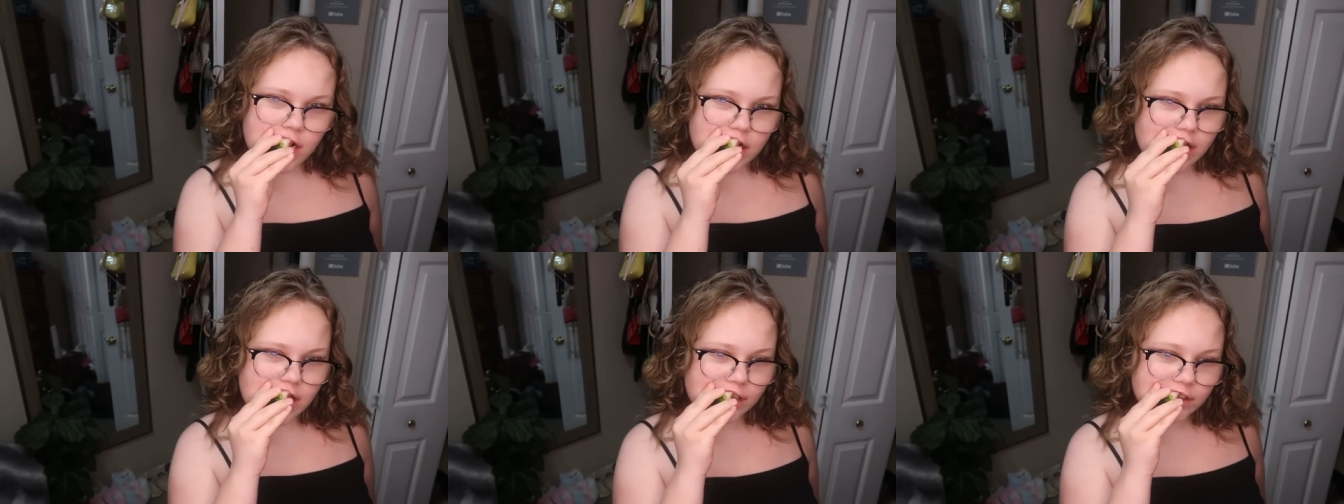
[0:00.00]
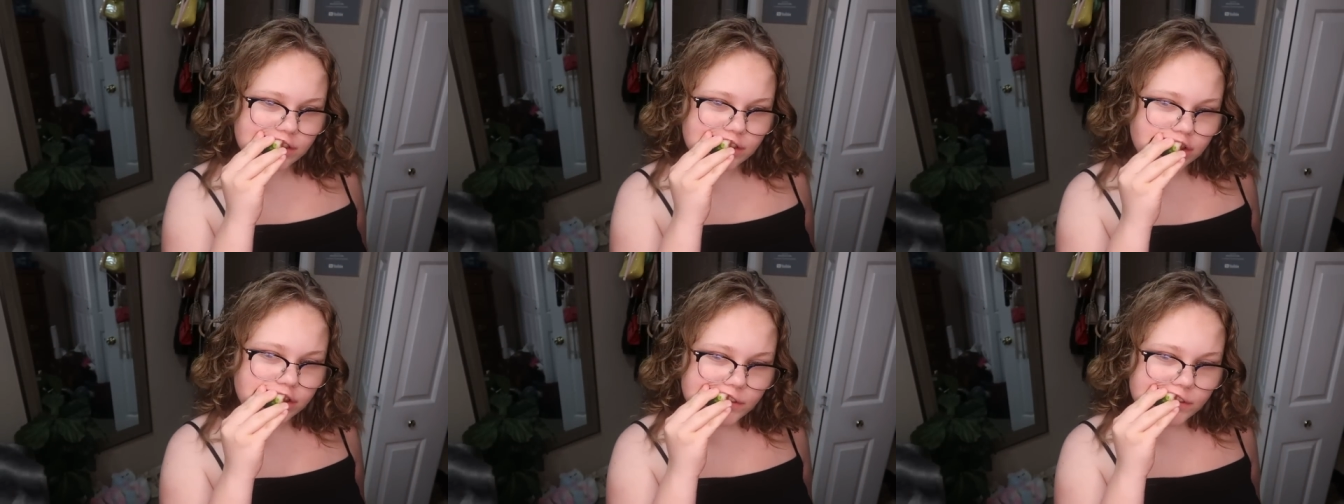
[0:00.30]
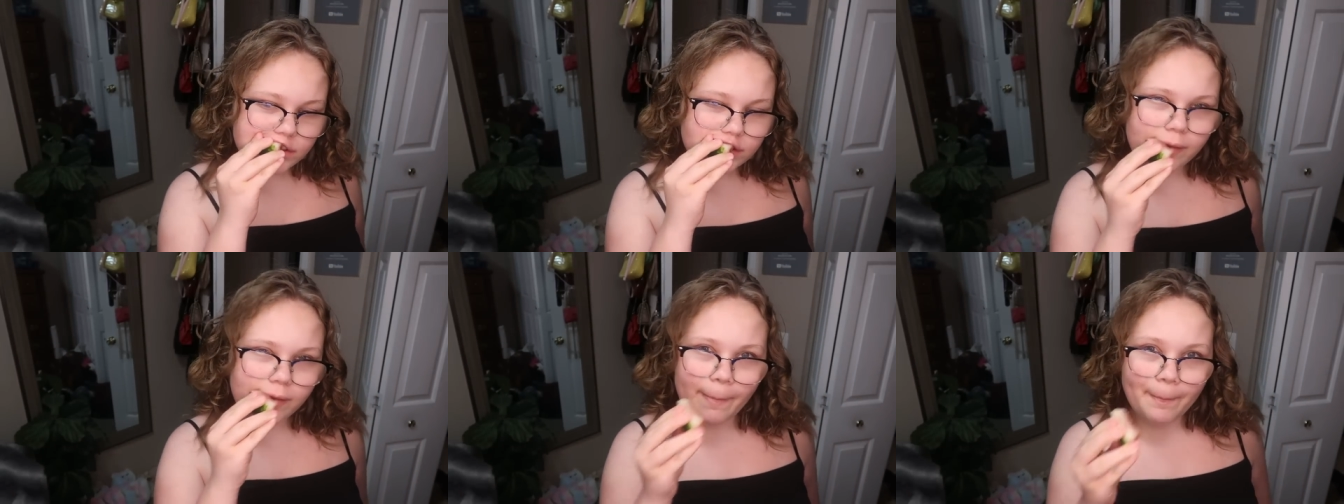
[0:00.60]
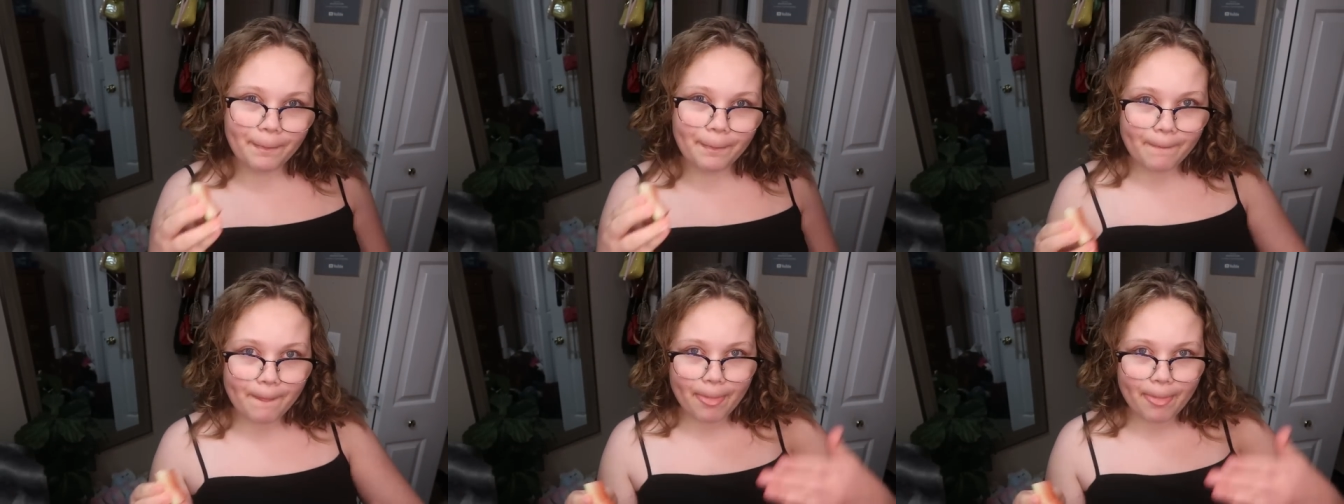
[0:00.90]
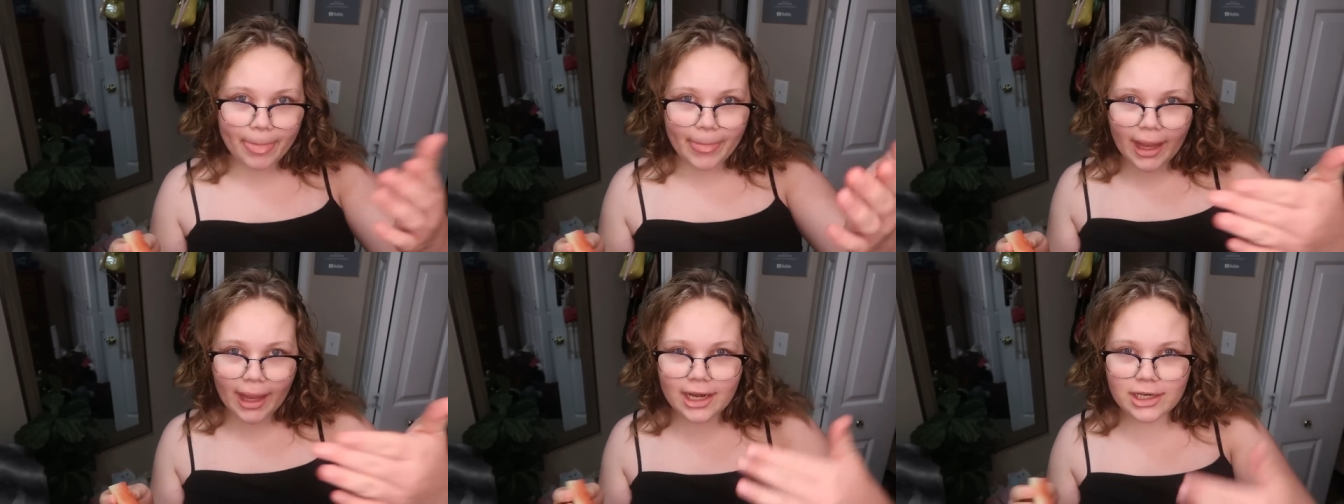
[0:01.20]
Okay.
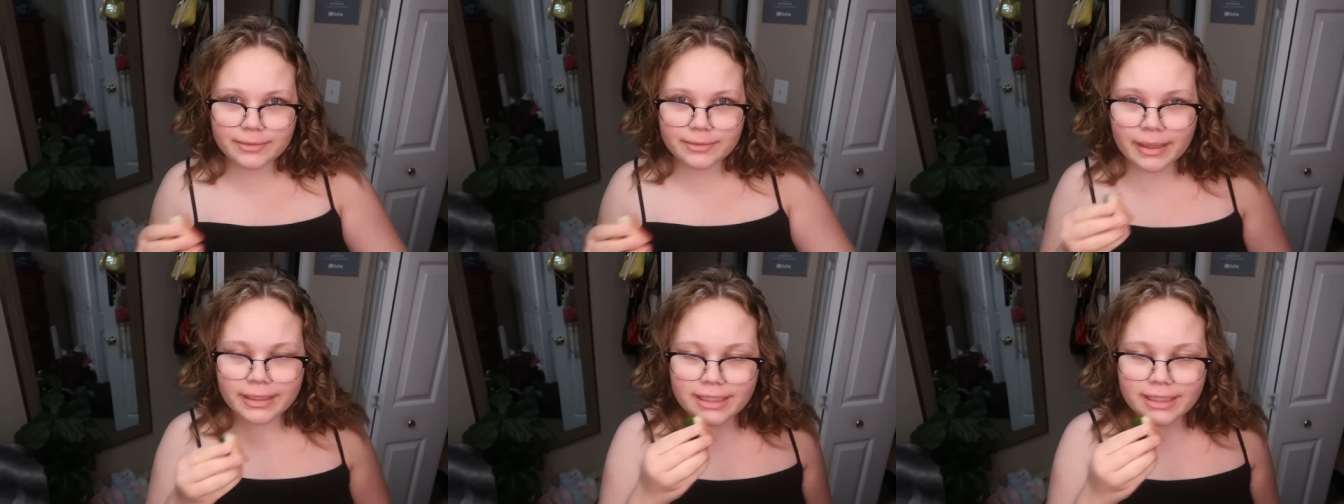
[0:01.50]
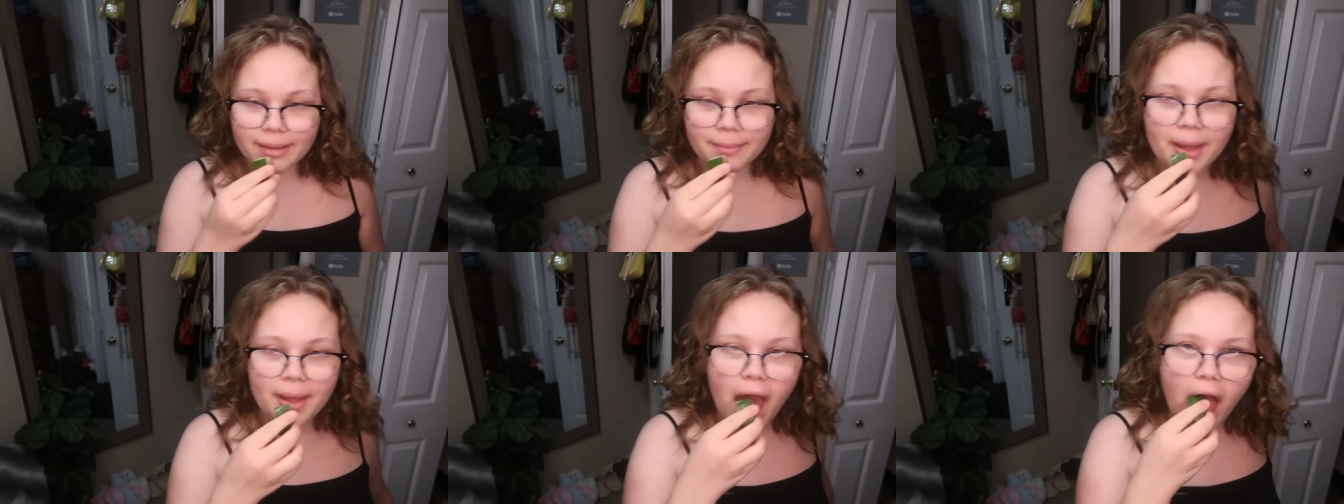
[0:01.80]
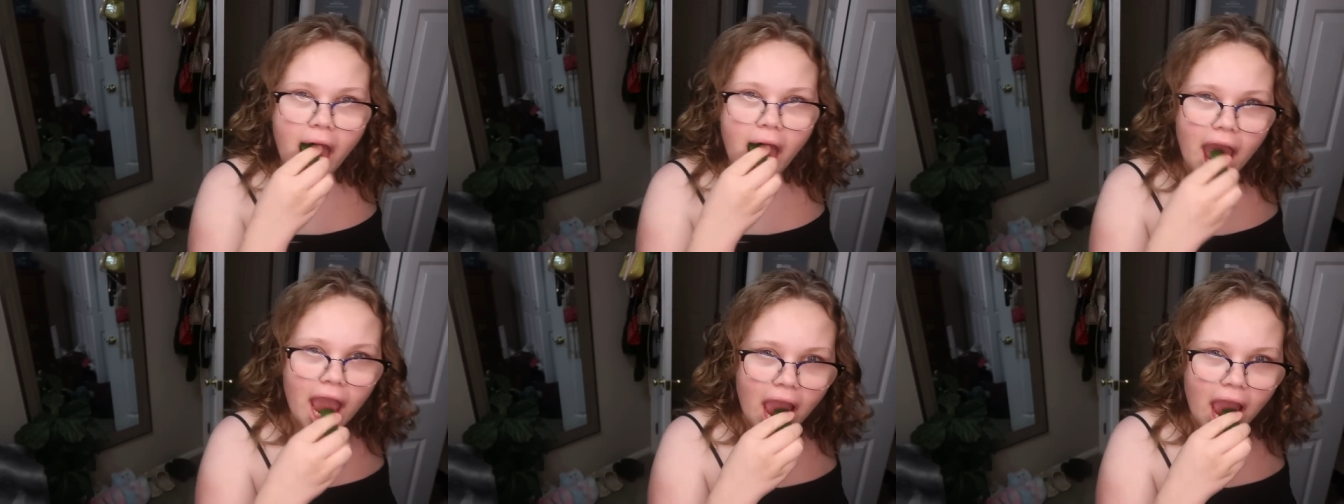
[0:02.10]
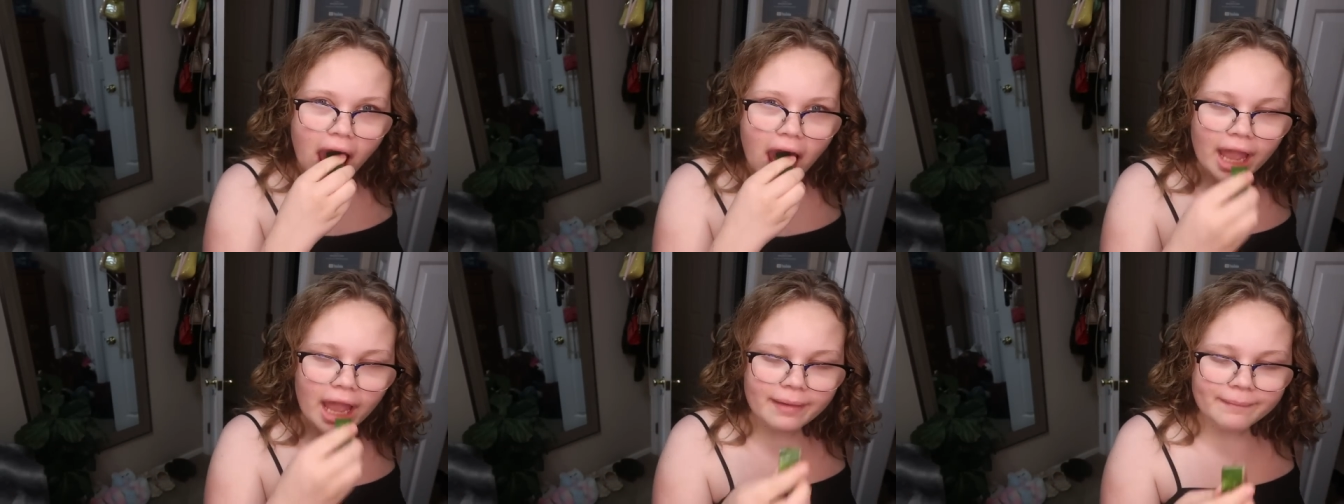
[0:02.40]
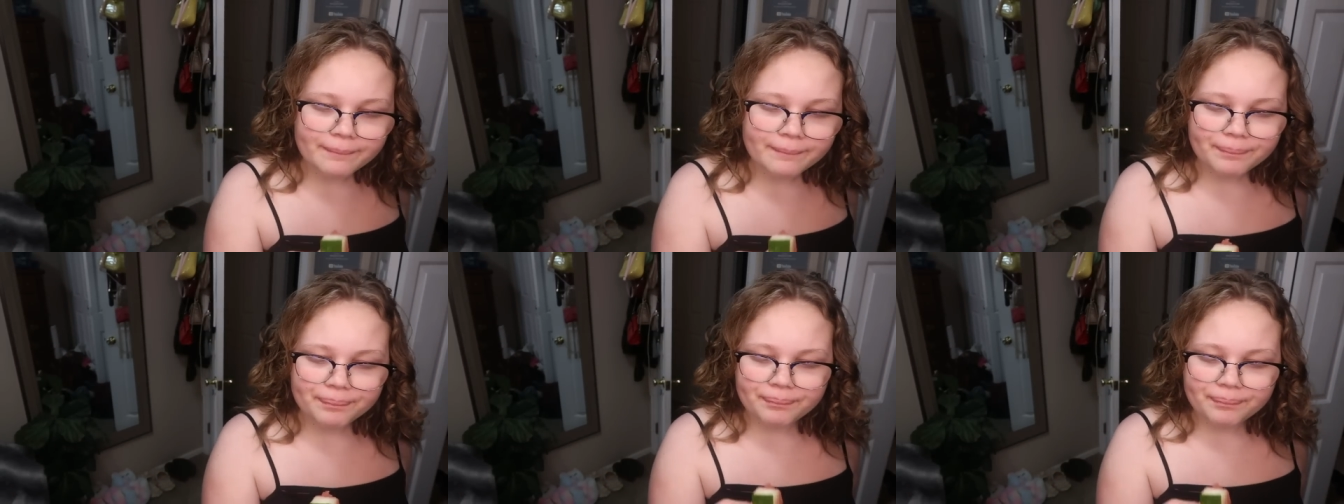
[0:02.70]
Here's my tip. Baby, me me